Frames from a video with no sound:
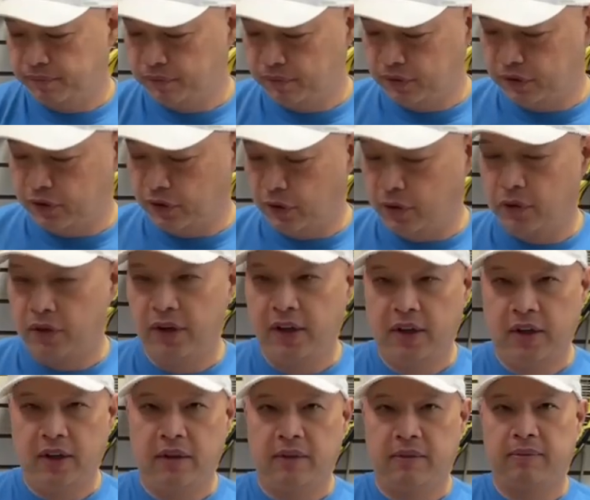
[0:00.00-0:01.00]
So
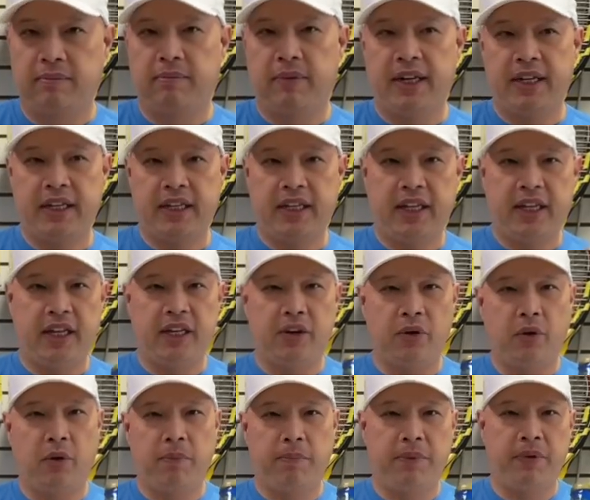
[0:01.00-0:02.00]
my kid
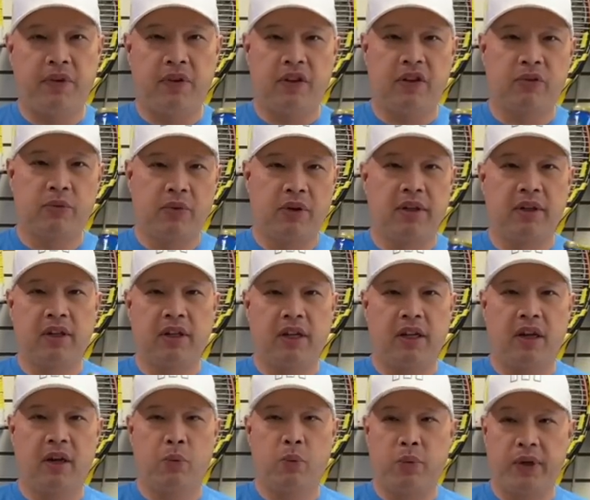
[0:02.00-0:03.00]
opened this one
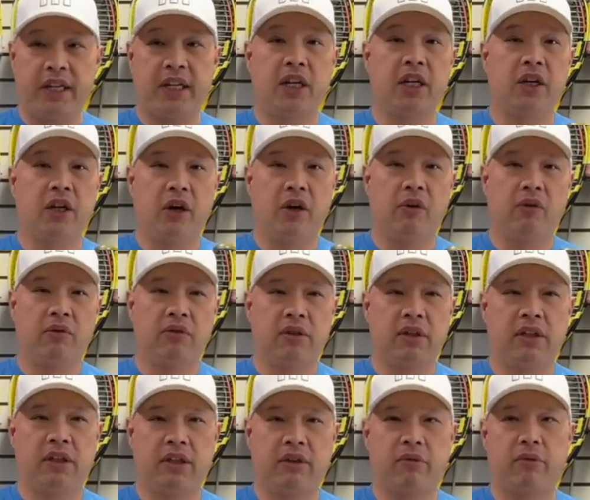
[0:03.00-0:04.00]
a week ago,
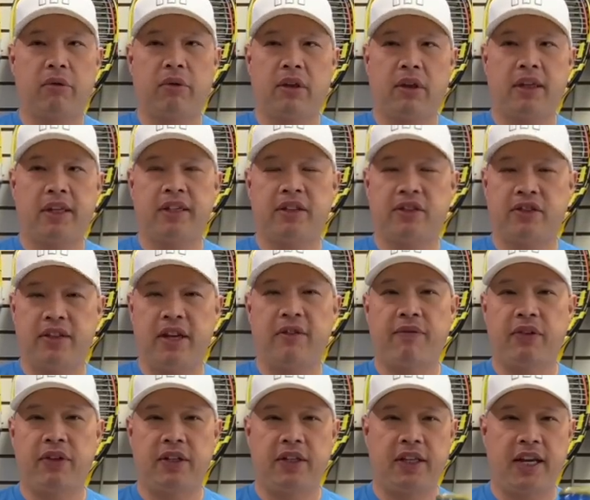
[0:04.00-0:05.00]
literally
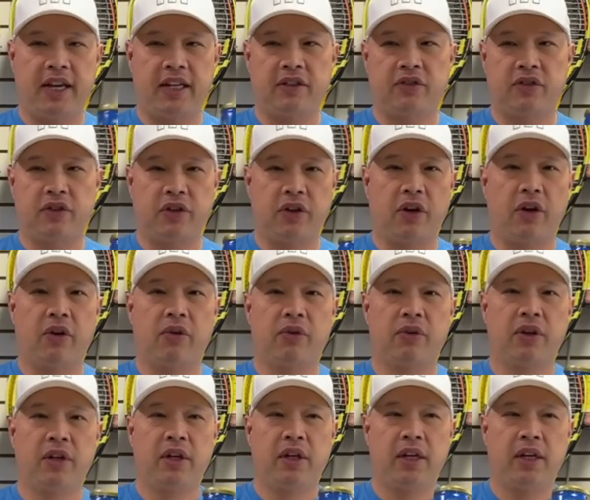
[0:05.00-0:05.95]
7 days ago,